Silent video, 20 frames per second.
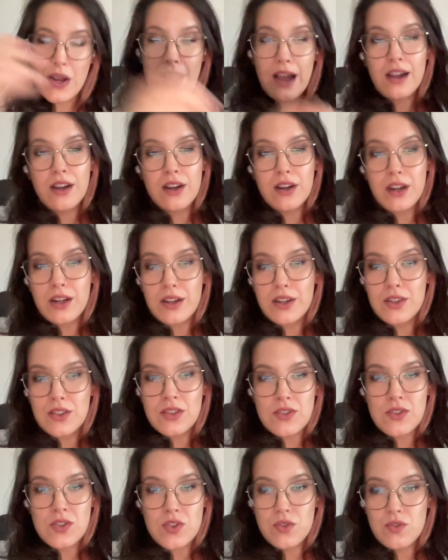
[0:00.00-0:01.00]

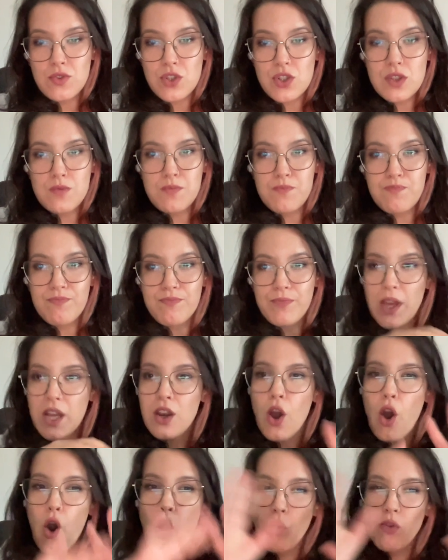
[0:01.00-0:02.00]
trackers, just
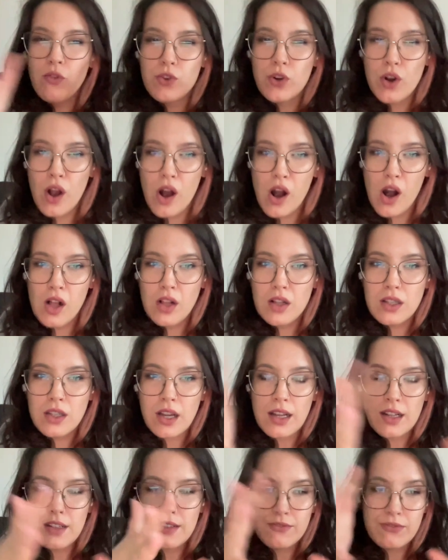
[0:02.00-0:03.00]
an overall
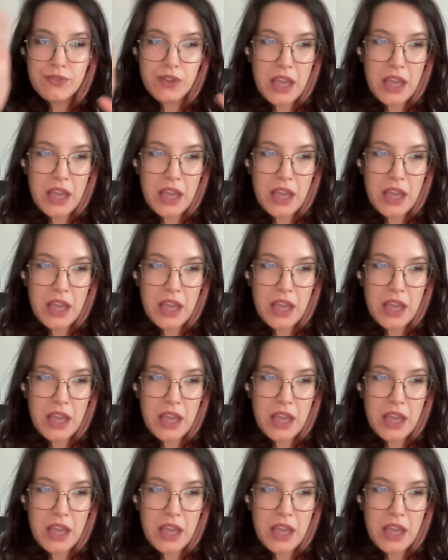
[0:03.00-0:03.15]
kind of